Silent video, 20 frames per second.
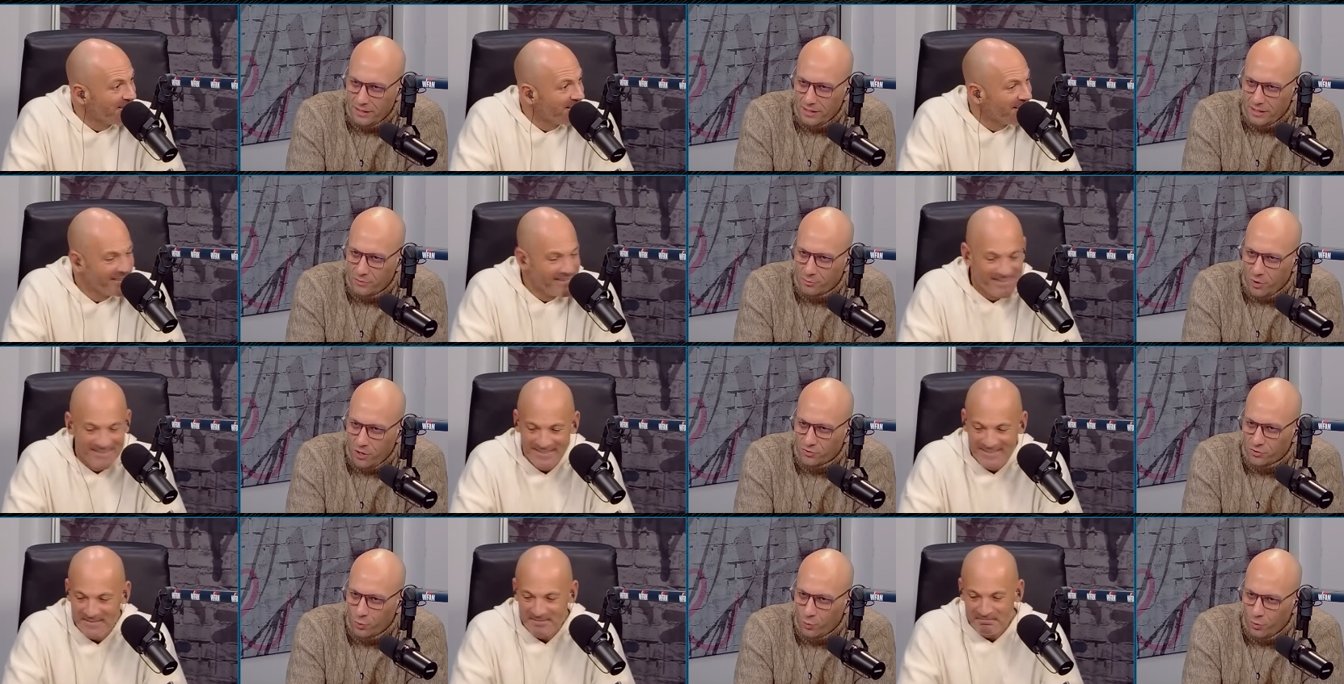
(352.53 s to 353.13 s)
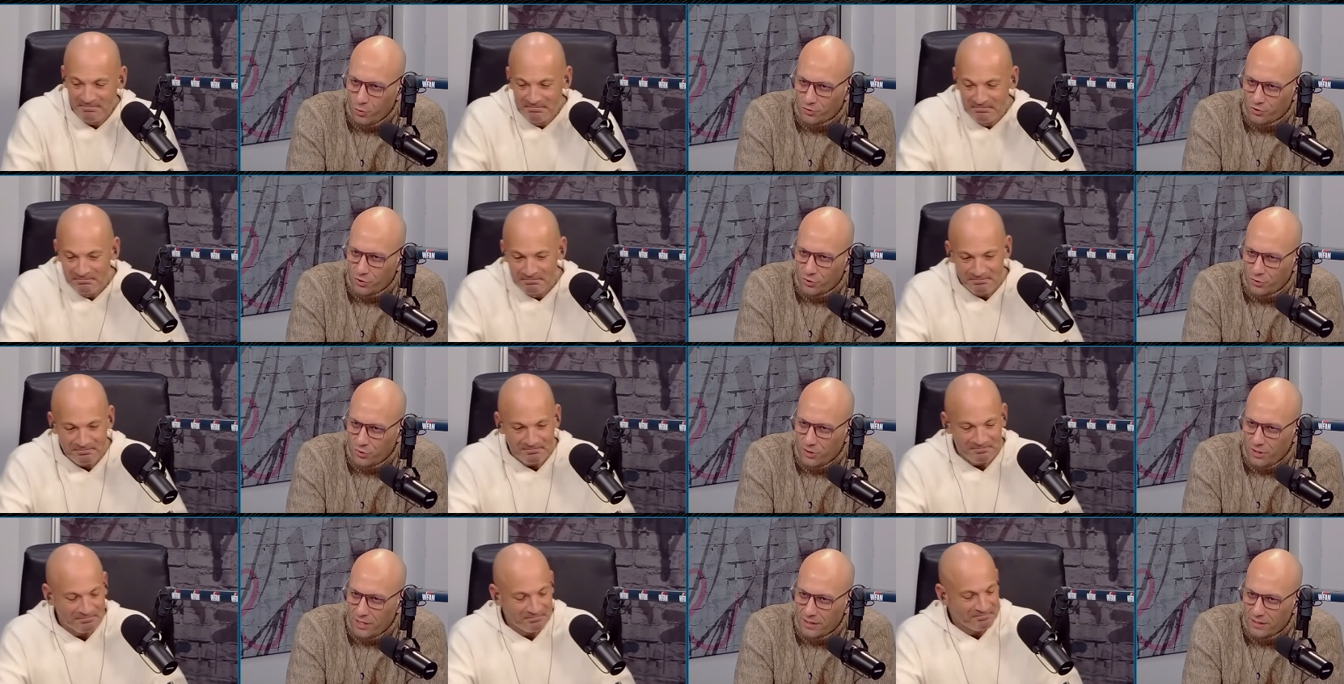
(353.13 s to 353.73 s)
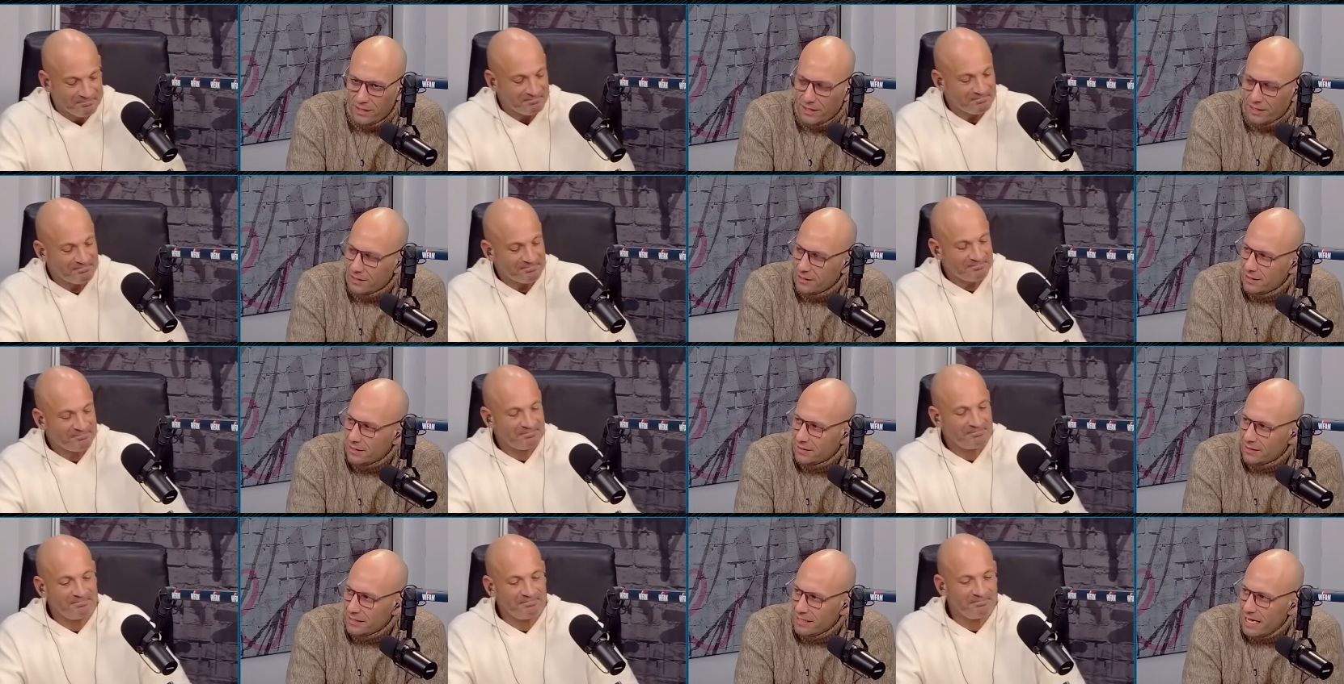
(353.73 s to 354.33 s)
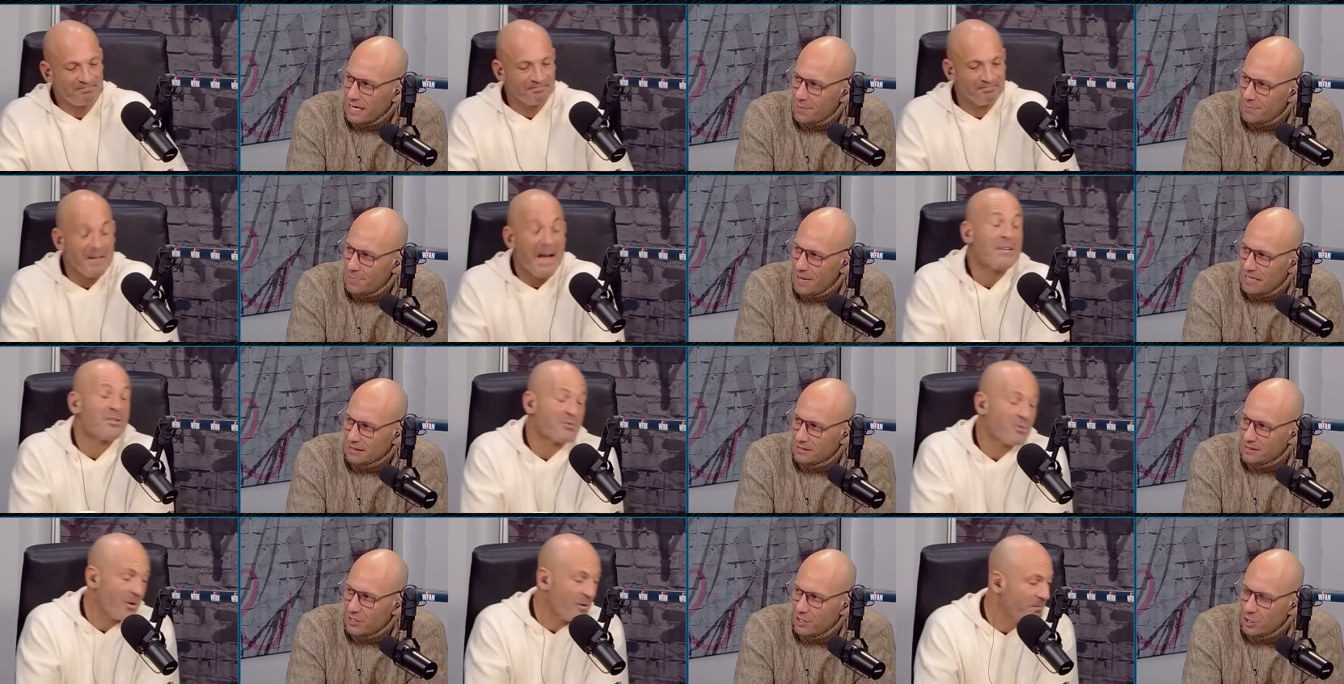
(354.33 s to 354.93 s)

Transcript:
Speaker 1: Russell Wilson trade, they uh, they got it back That's the true.